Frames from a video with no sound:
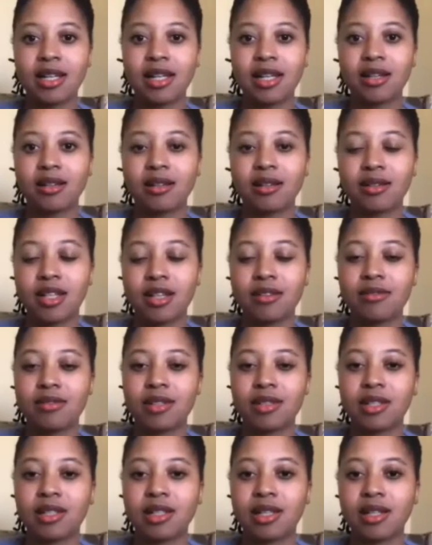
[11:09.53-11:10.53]
So you
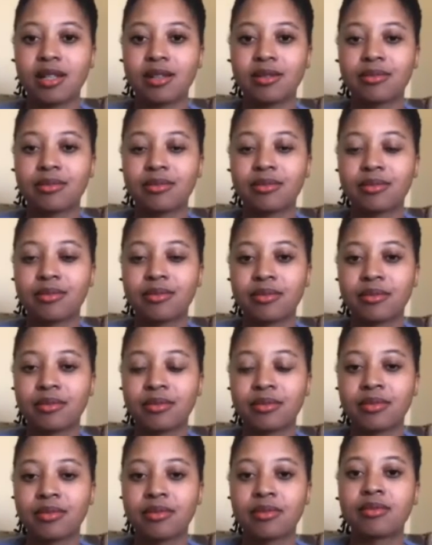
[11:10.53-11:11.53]
have to invest
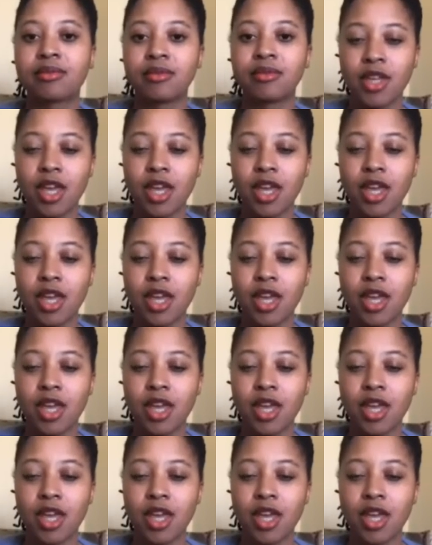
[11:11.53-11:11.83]
in that. And now,